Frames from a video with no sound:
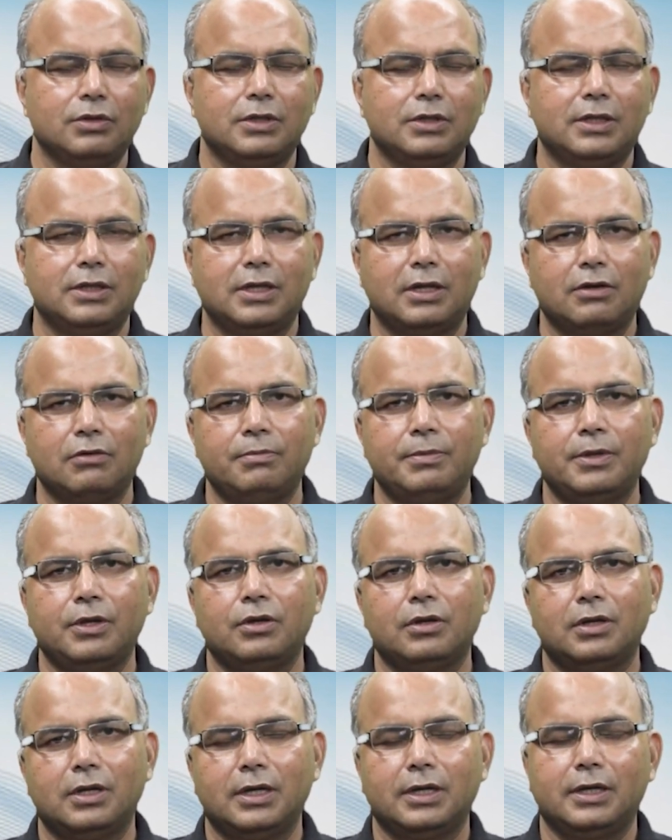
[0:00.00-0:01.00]
then there will be
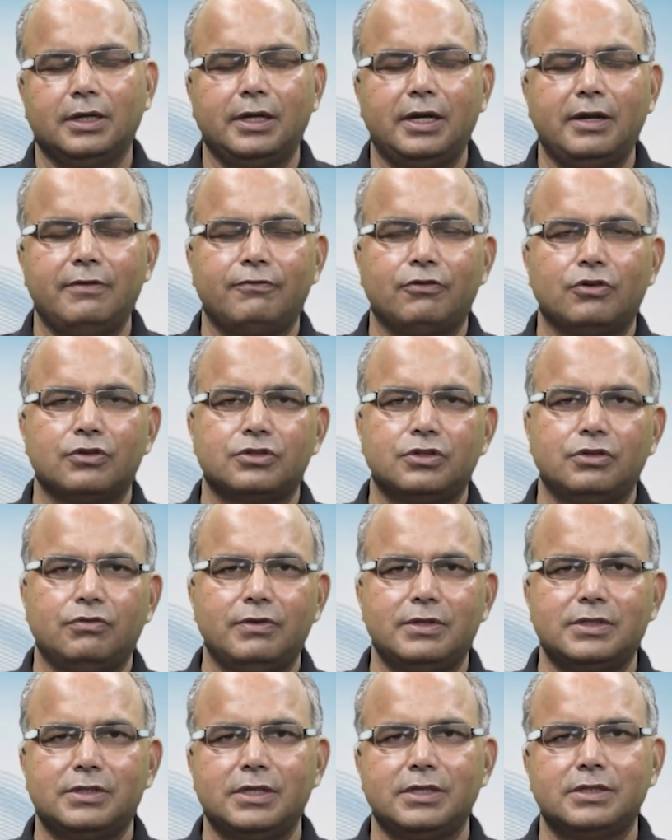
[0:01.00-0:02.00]
grave
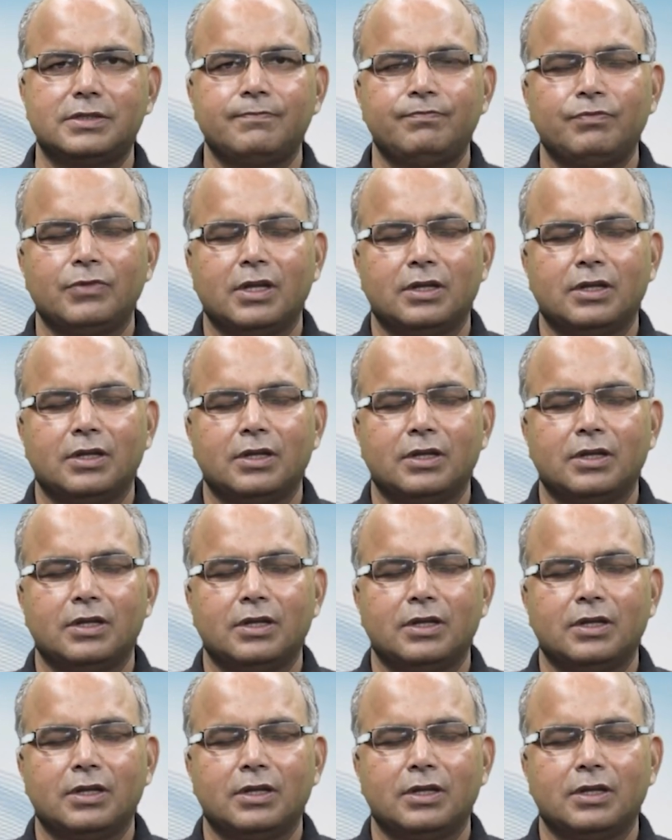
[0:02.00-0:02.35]
consequences.